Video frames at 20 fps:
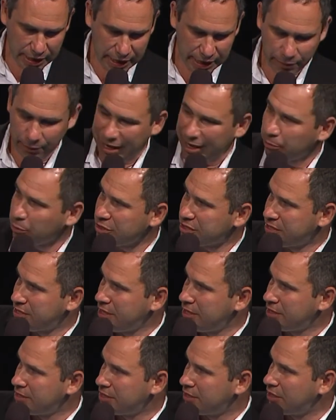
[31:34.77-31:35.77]
And one more
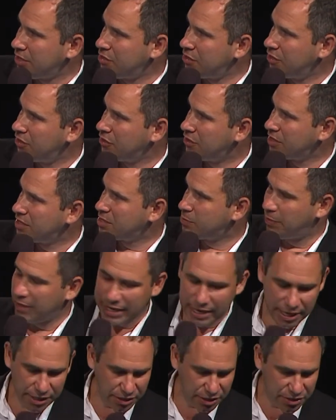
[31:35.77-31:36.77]
thing that I didn't
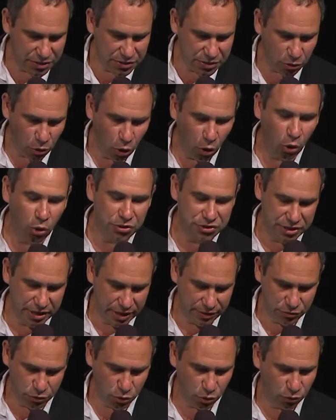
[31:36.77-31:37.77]
explain is
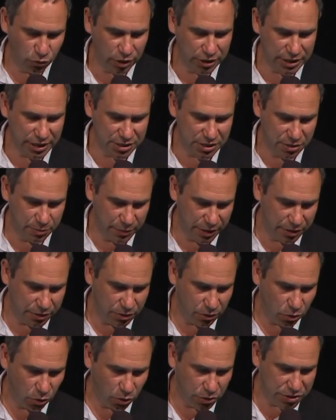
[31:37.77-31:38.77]
OOTF. So what does it mean?
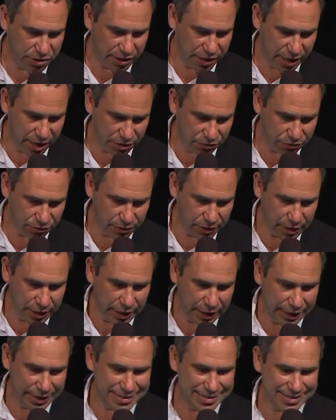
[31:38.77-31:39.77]
OOTF
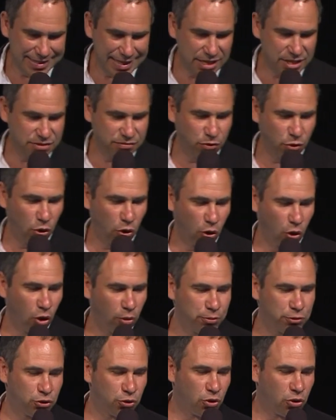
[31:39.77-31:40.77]
stands for
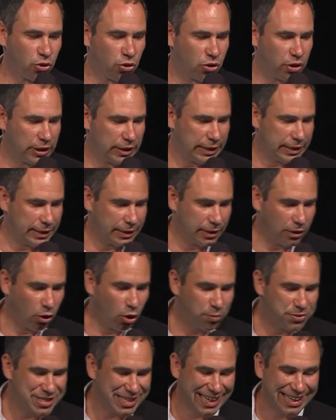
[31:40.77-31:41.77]

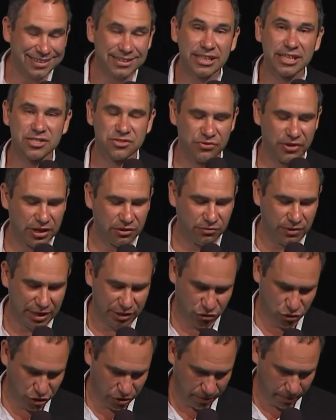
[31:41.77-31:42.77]
optical transfer
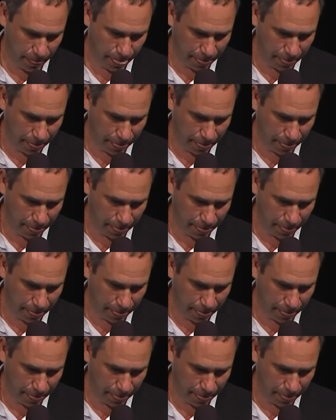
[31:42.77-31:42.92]
function.